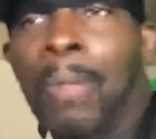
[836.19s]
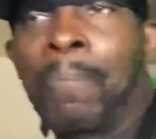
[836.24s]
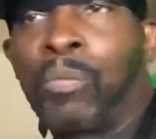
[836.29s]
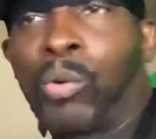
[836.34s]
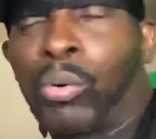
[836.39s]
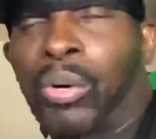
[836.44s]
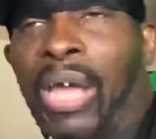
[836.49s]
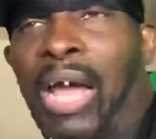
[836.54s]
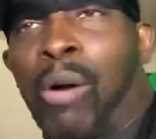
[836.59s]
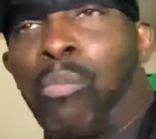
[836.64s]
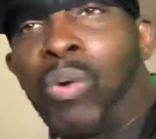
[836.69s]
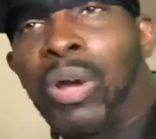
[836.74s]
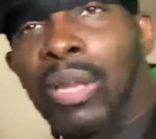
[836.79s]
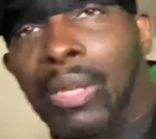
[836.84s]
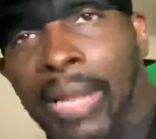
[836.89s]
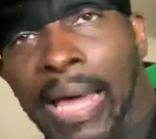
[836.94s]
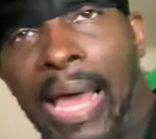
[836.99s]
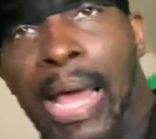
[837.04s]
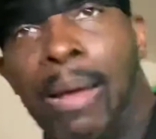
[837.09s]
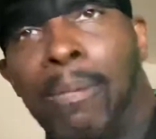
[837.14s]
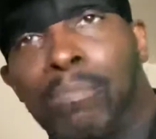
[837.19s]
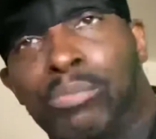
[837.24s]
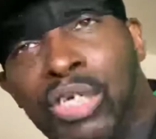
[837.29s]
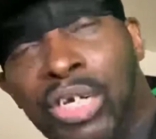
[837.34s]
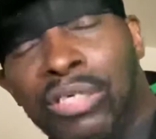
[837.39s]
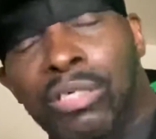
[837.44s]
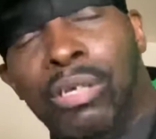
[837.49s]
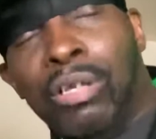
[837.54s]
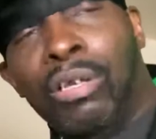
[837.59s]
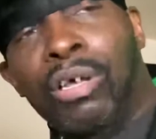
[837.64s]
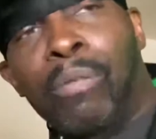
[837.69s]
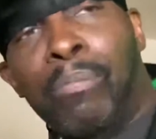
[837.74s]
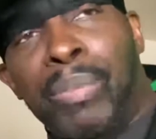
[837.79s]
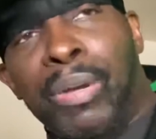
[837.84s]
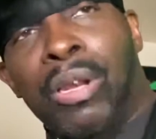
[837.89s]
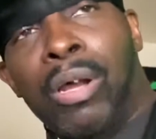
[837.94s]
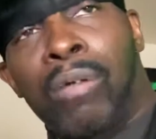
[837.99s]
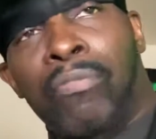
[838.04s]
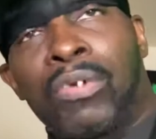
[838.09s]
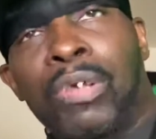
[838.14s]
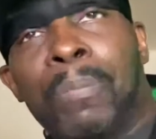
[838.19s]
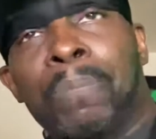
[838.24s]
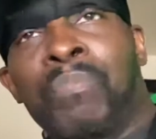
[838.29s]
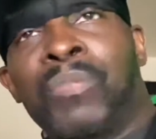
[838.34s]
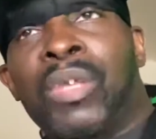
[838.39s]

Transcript: Okay, I went live just a little bit of it,